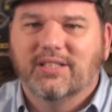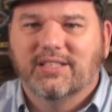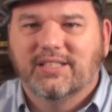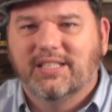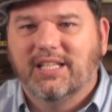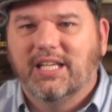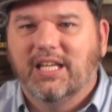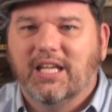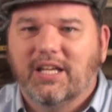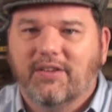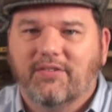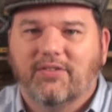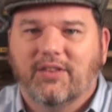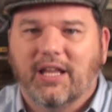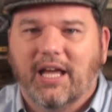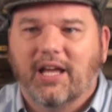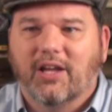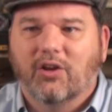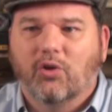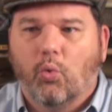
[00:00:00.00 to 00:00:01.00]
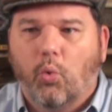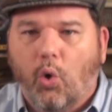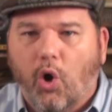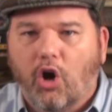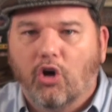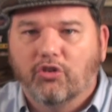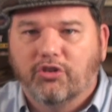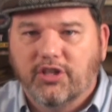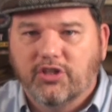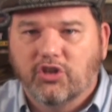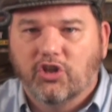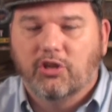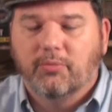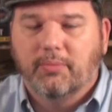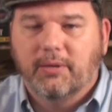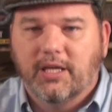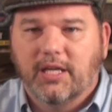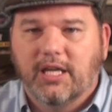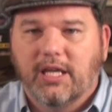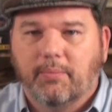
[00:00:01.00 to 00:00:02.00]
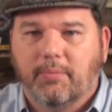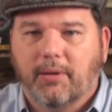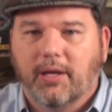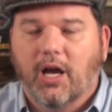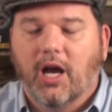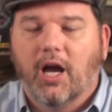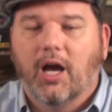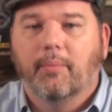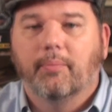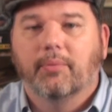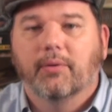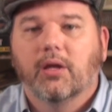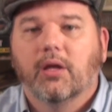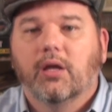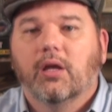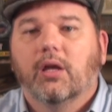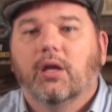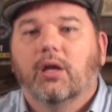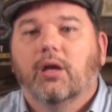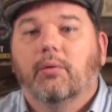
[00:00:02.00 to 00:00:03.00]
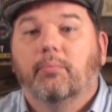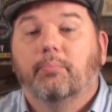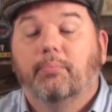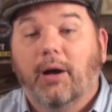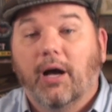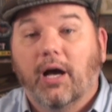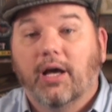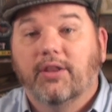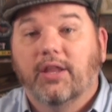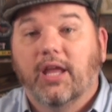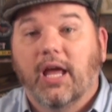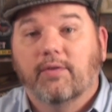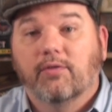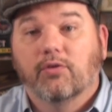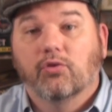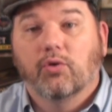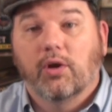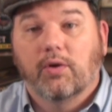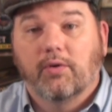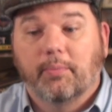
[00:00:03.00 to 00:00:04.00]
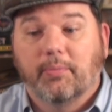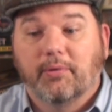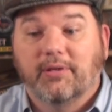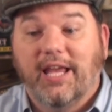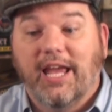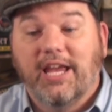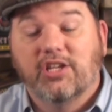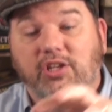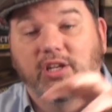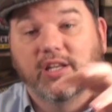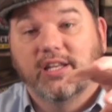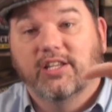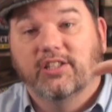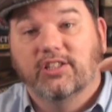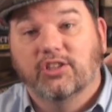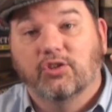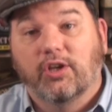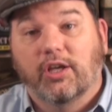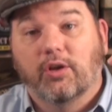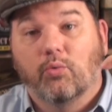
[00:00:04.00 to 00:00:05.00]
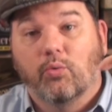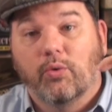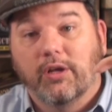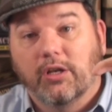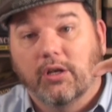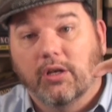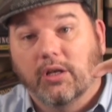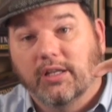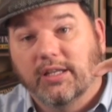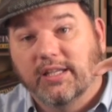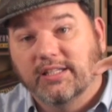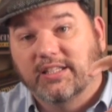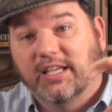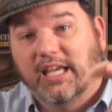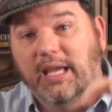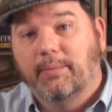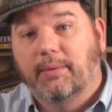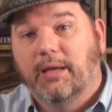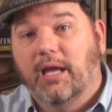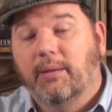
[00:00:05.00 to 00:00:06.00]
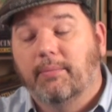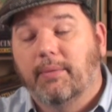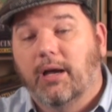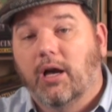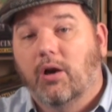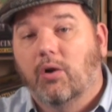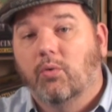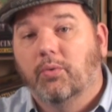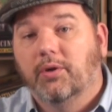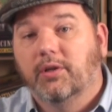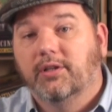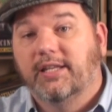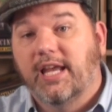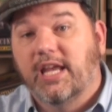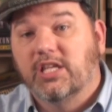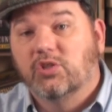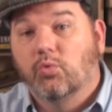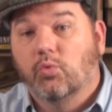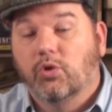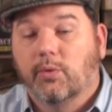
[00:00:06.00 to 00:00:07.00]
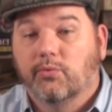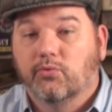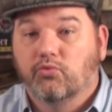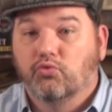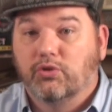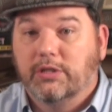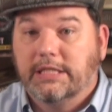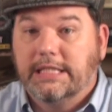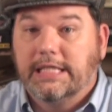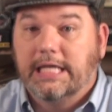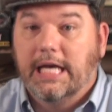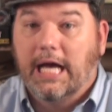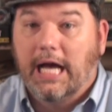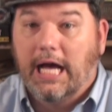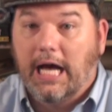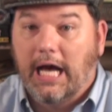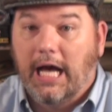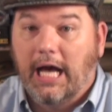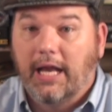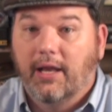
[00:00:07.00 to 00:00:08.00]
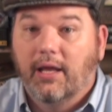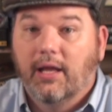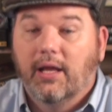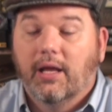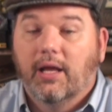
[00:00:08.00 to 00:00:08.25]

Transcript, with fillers: to see if that quality is going to be keeping up. But they have a great reputation, and this is like when this game came out when Days of Wonder was really hot.